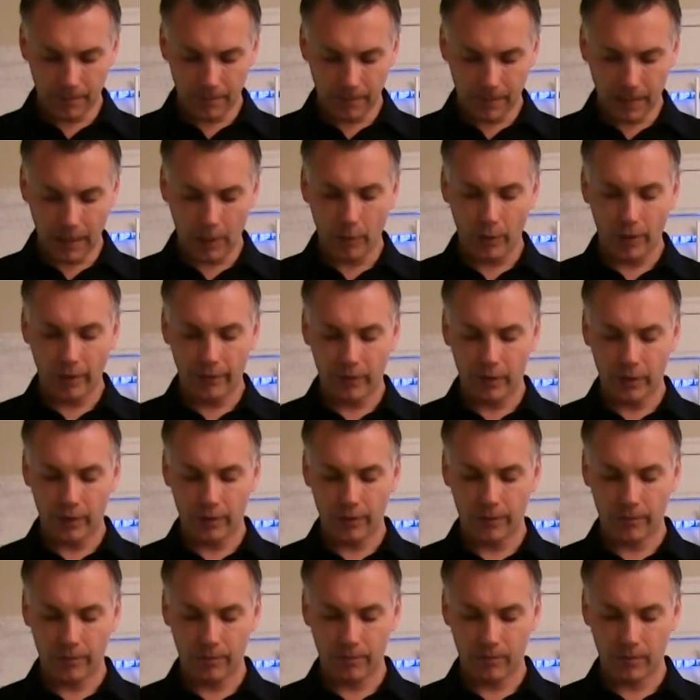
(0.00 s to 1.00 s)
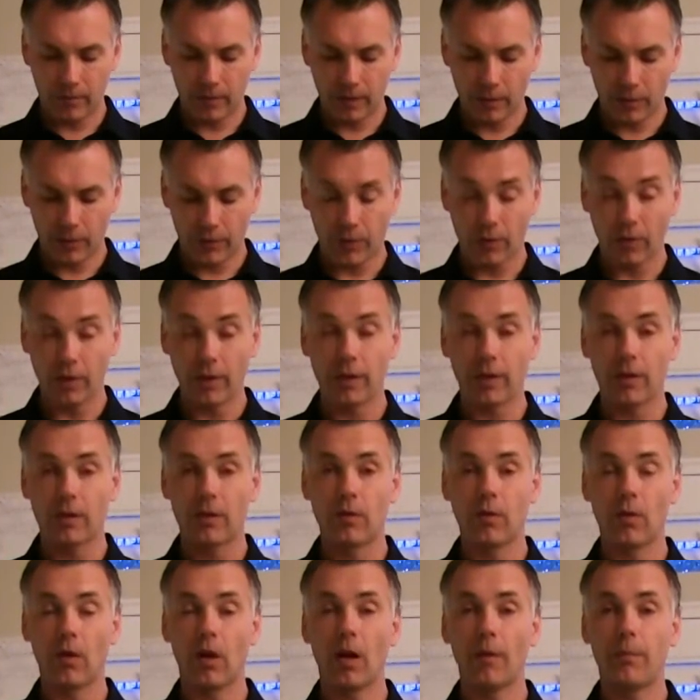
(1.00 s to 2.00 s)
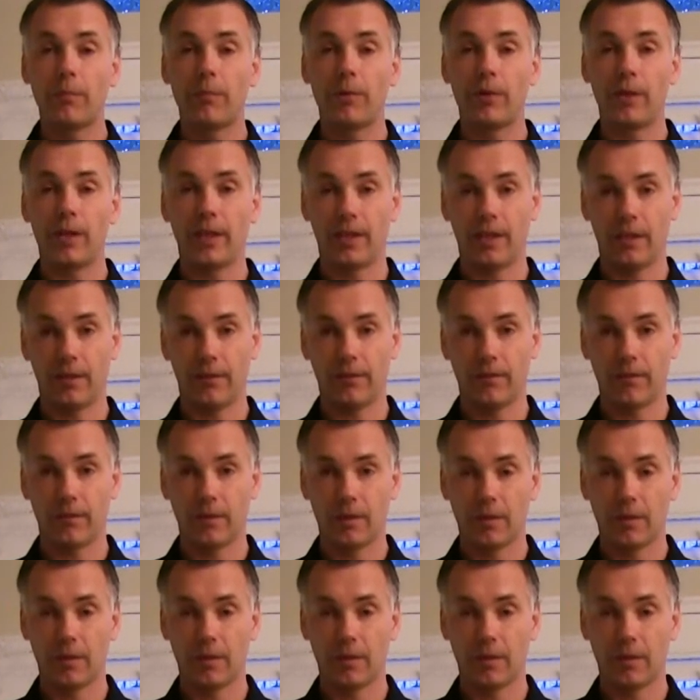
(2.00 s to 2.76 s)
However, there was only cooperative